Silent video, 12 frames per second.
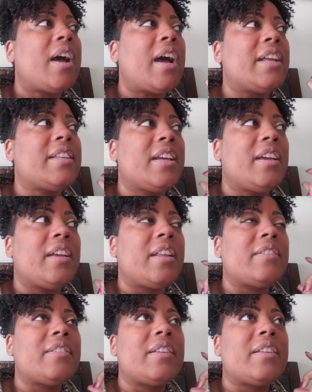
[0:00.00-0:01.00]
I did
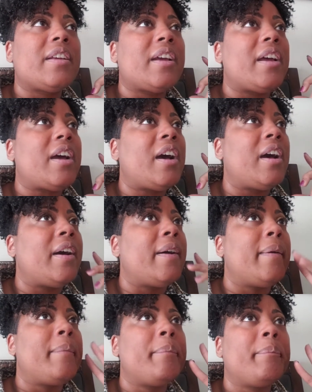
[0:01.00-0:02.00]

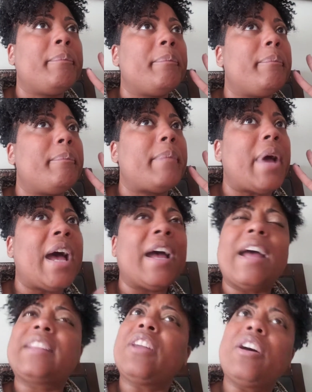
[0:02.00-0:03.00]

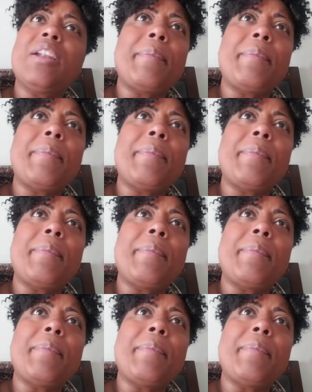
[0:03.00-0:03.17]
I thought